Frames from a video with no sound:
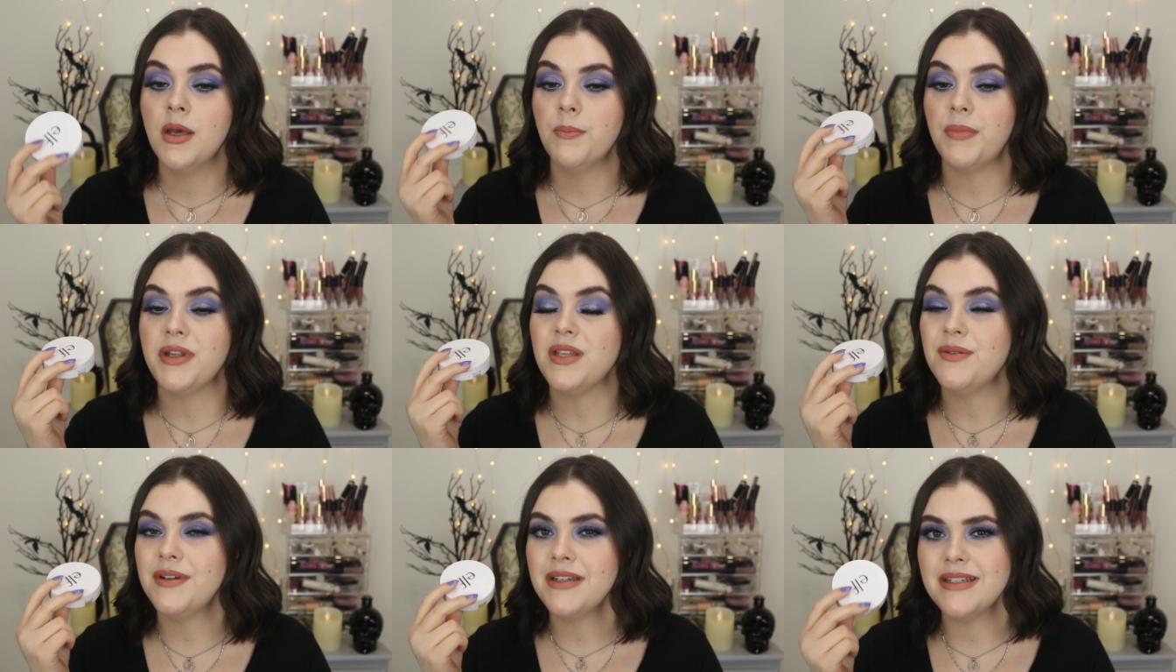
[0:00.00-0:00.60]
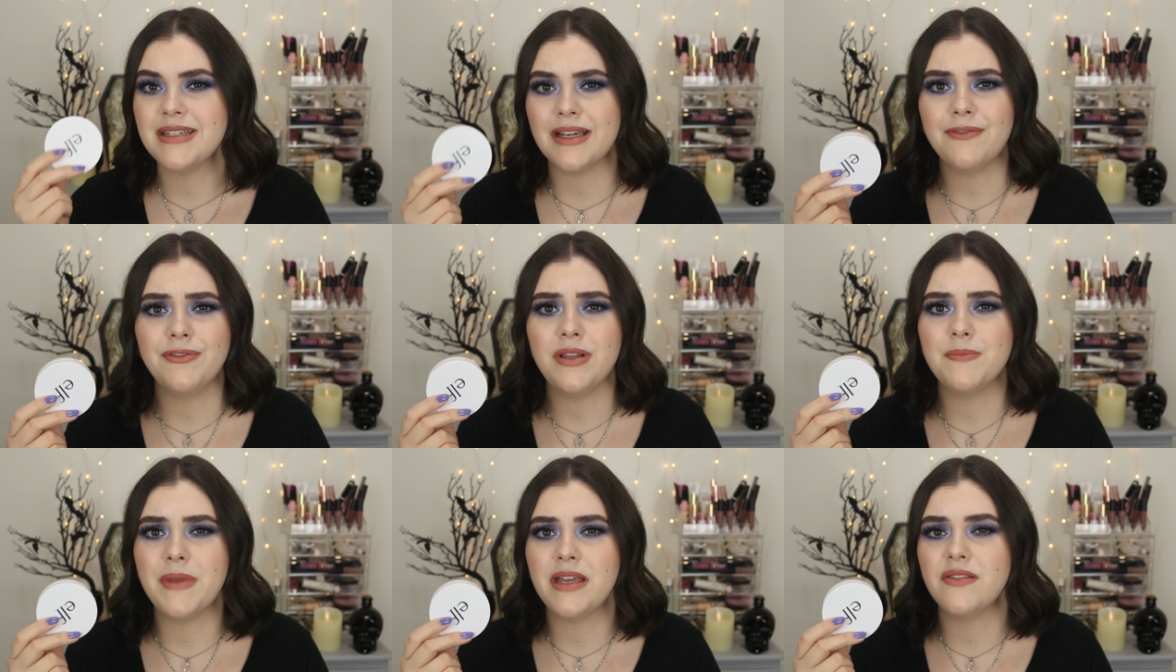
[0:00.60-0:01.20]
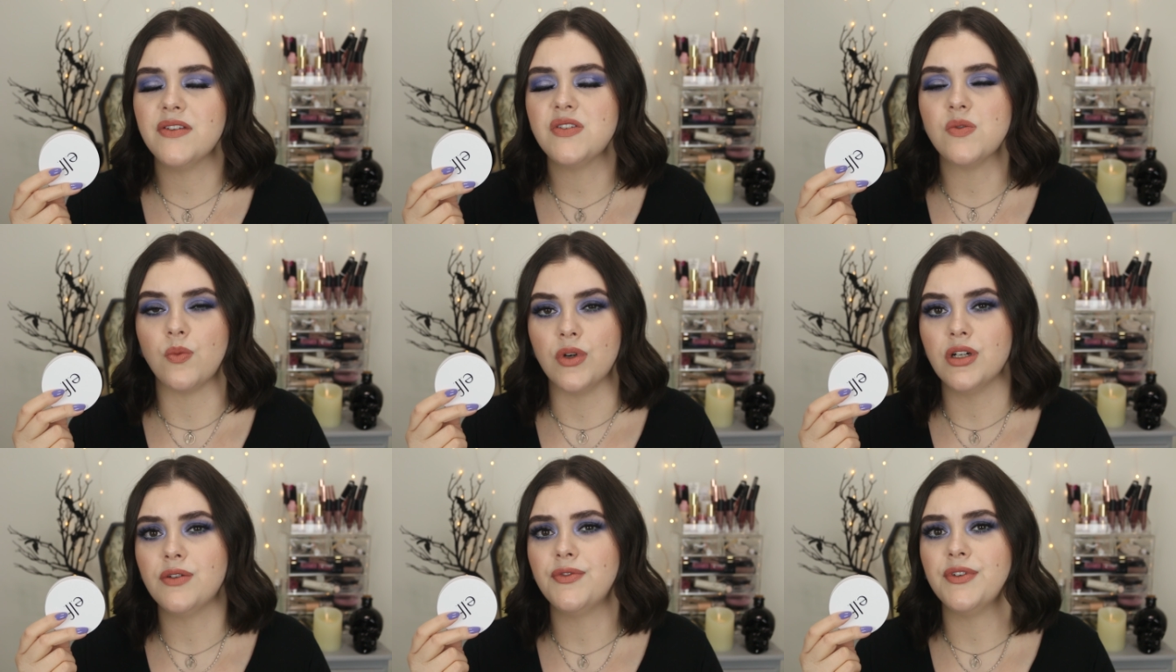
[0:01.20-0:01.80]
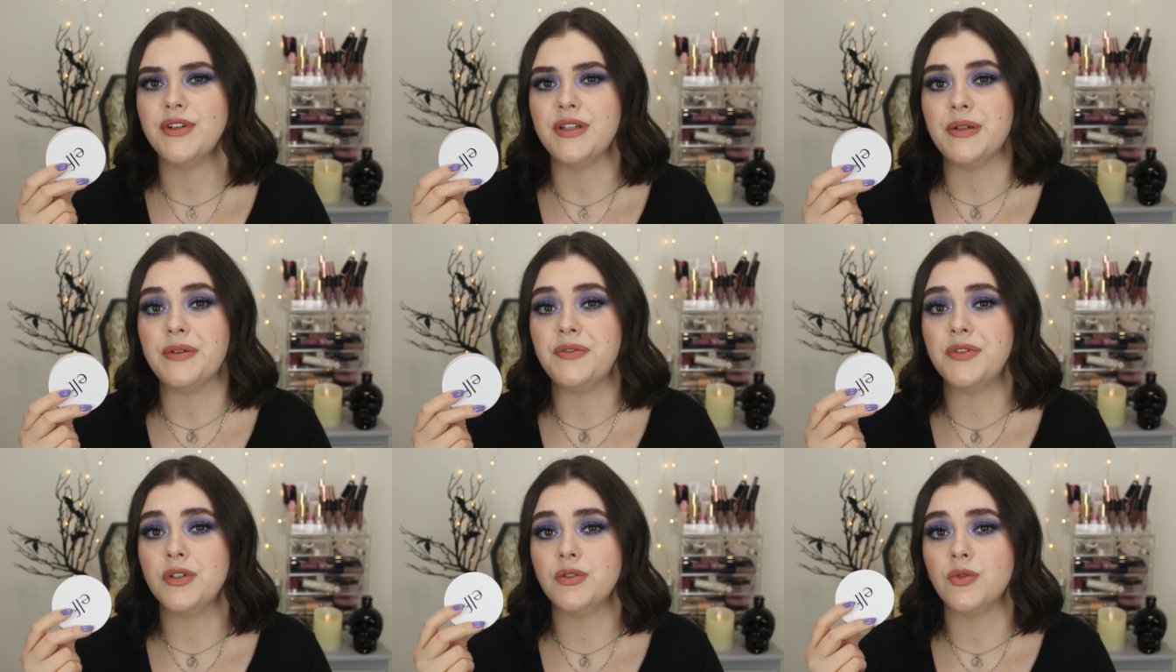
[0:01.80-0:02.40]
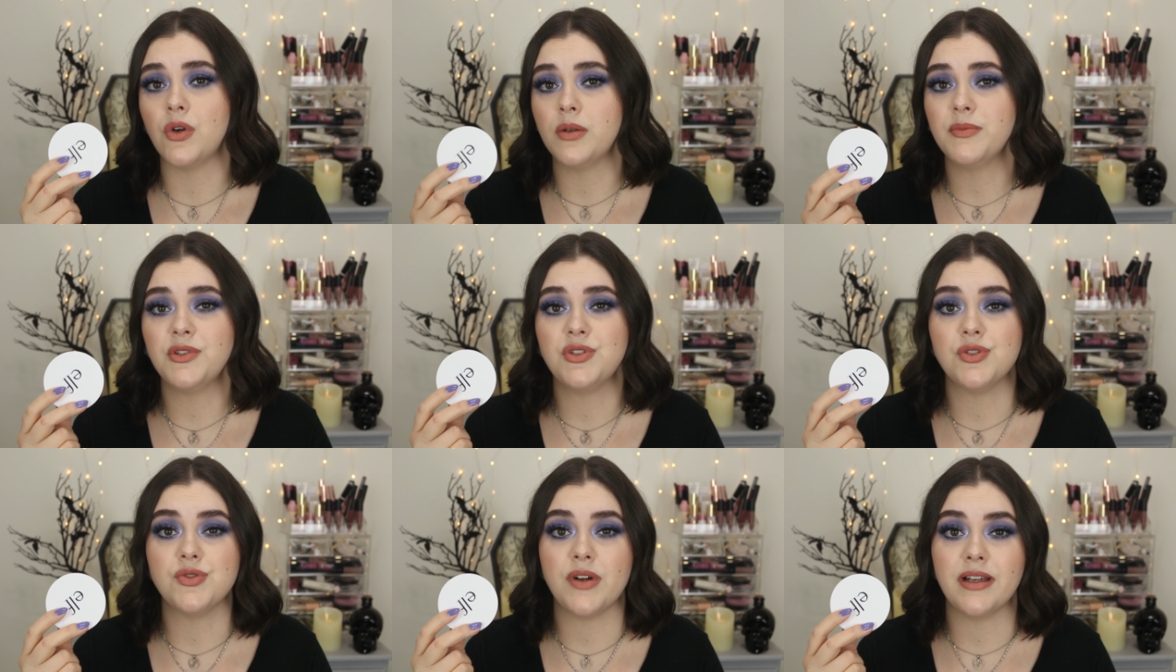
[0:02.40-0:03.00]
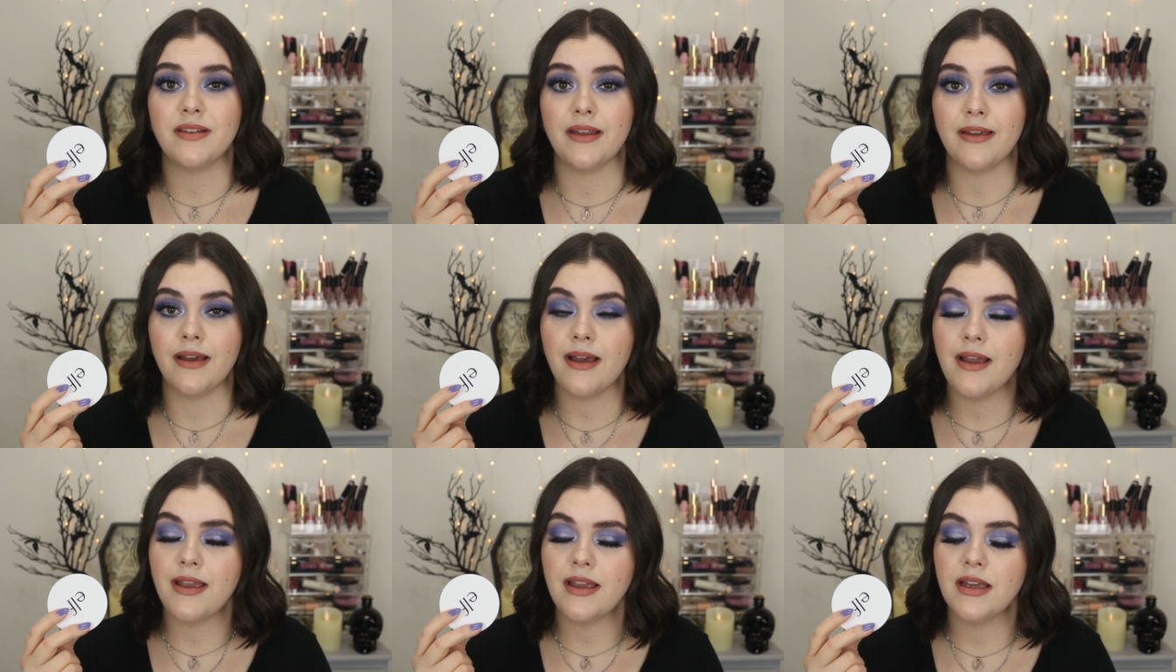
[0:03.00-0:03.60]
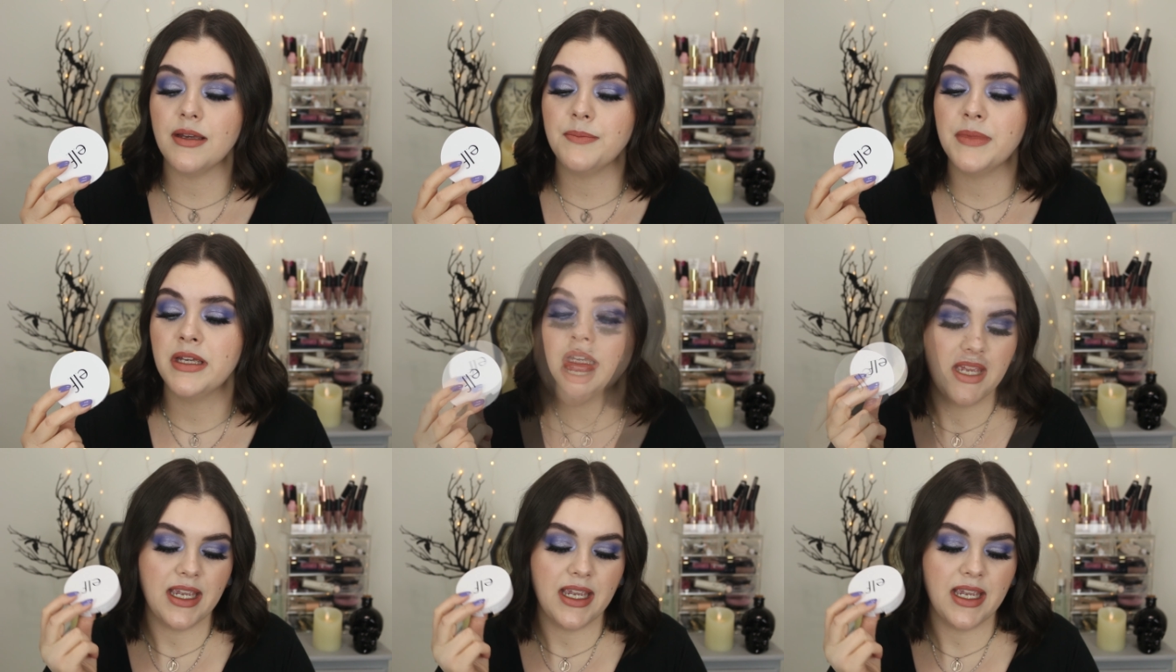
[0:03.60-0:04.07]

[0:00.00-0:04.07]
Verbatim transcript: but you can definitely make this work for you if you're normal to dry like I am.